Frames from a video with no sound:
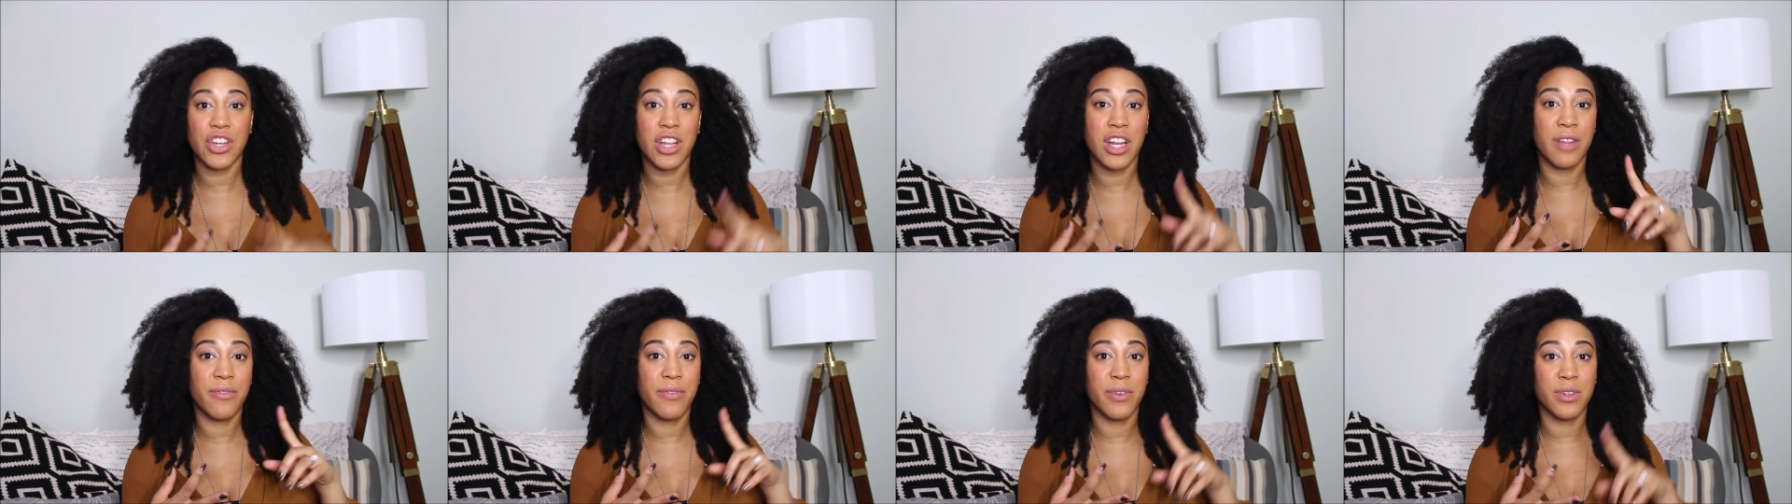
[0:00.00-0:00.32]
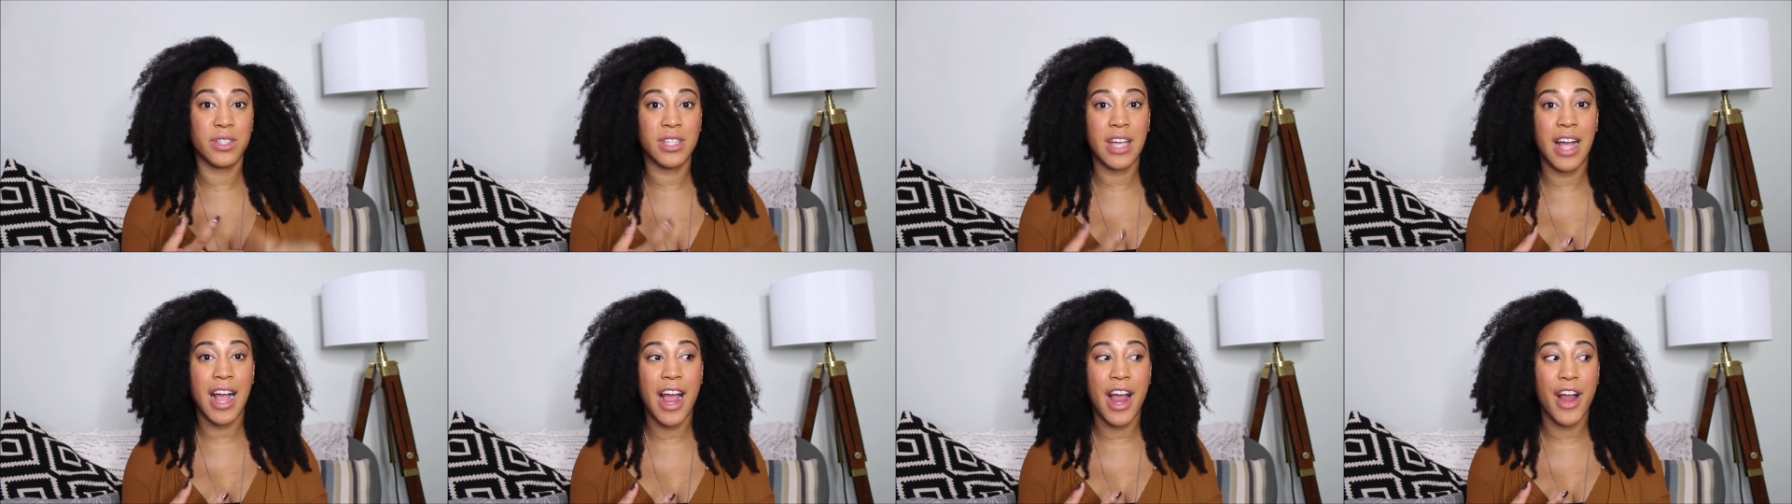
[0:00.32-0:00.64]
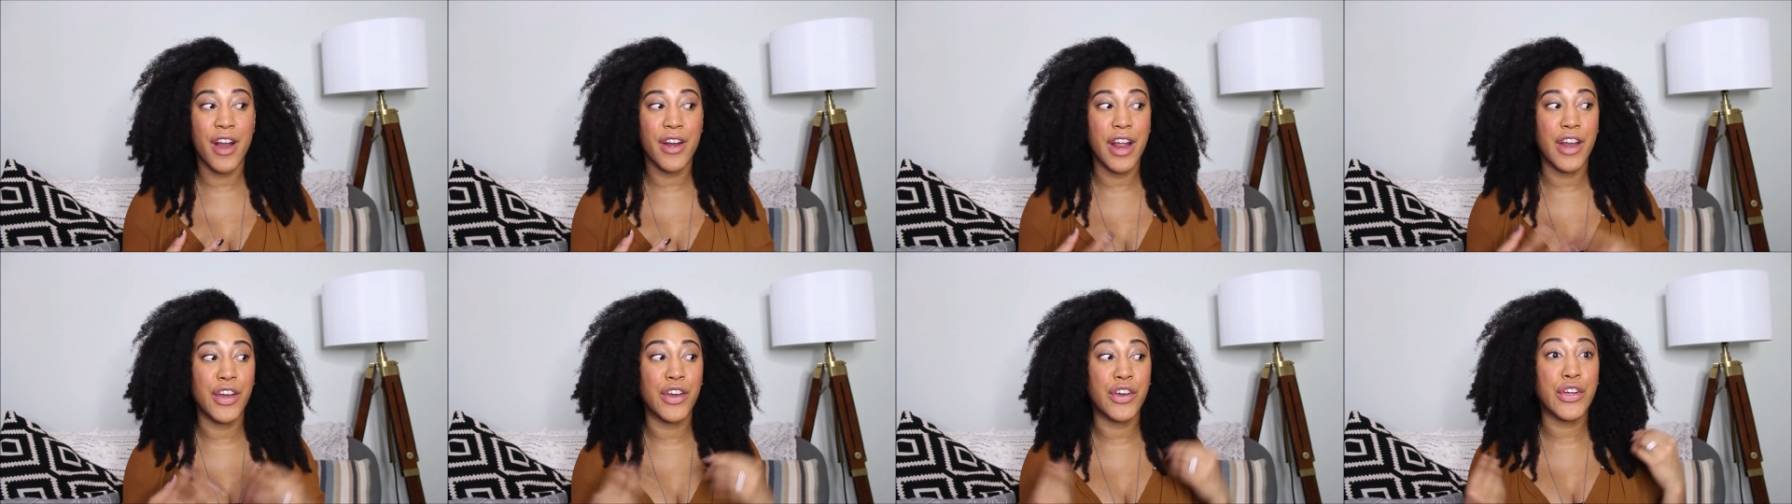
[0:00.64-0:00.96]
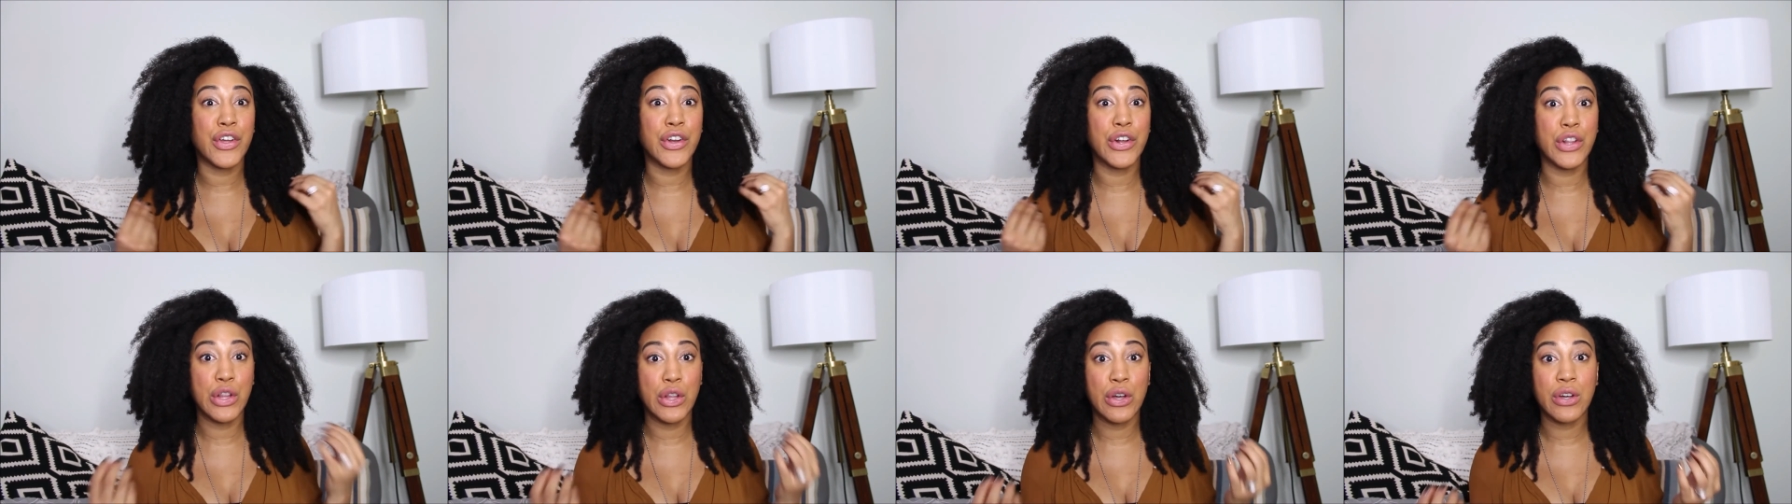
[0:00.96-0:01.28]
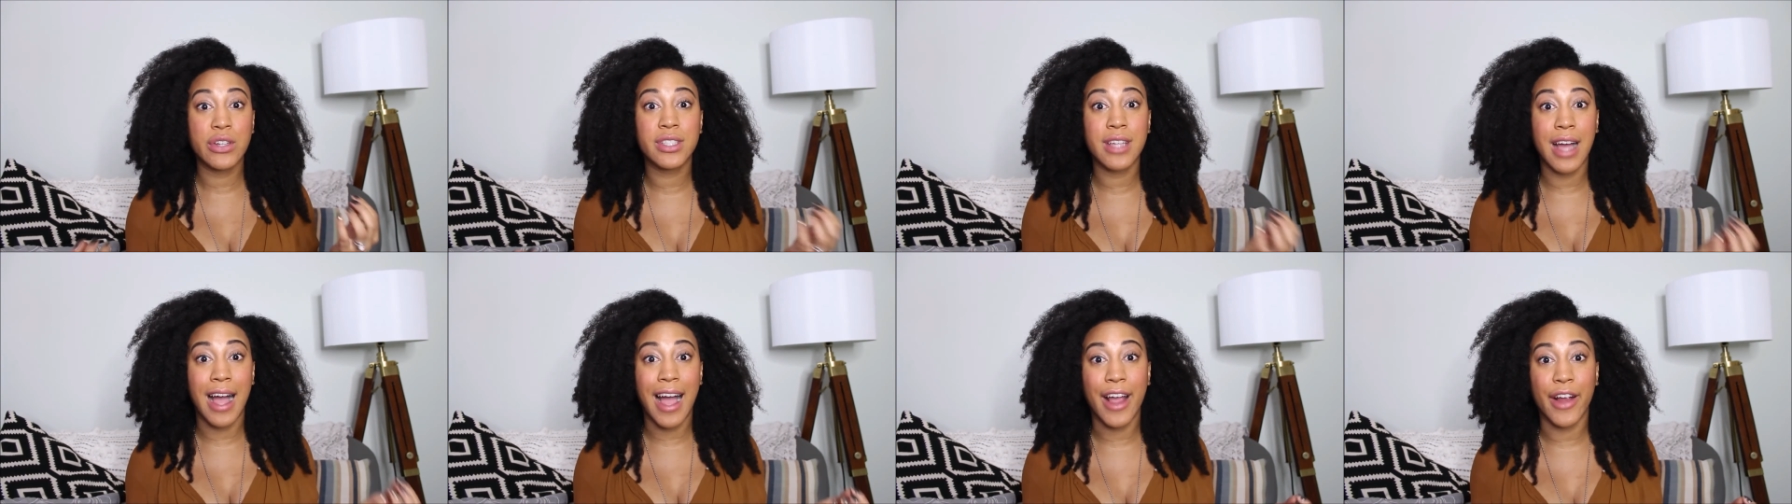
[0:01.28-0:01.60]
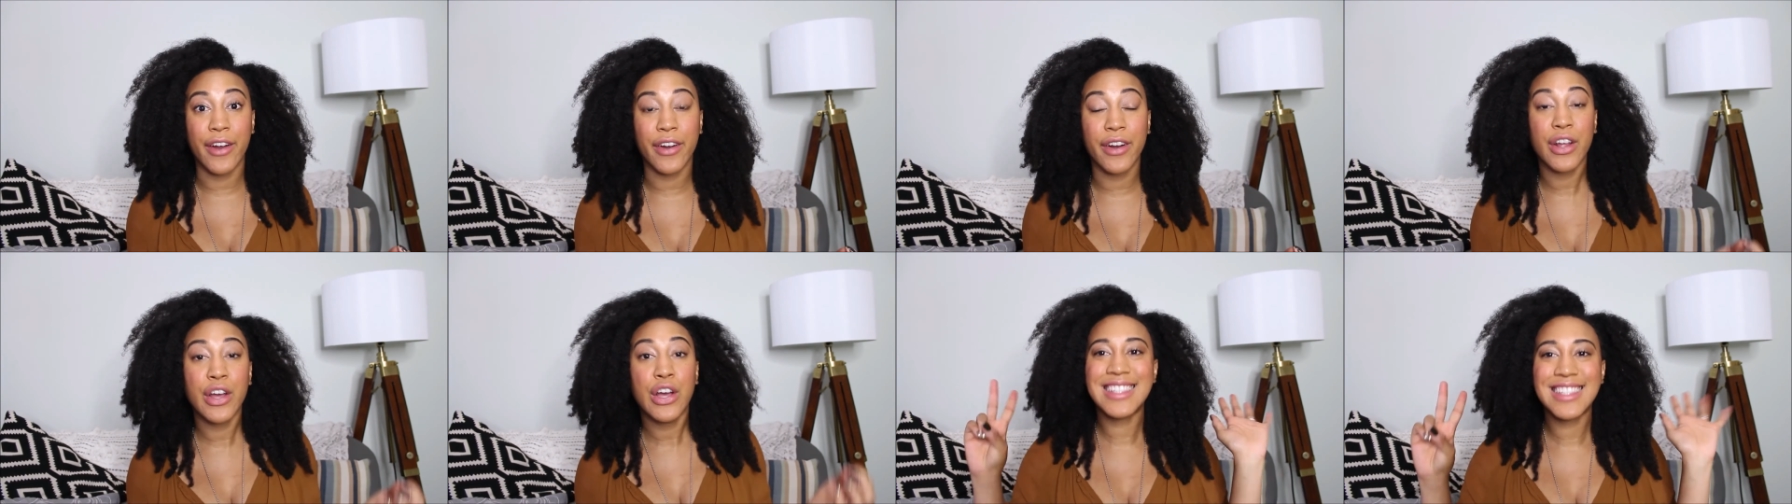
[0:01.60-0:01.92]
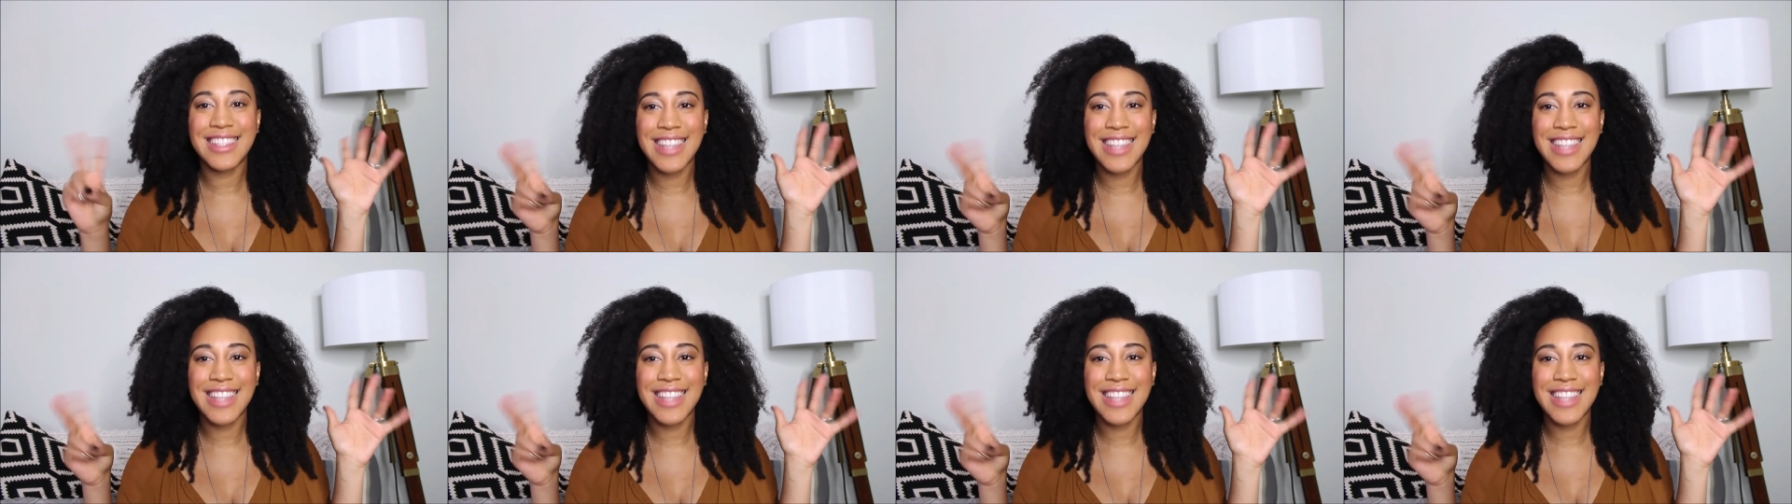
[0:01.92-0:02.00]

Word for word: you're gonna feel tired, and you're gonna look tired.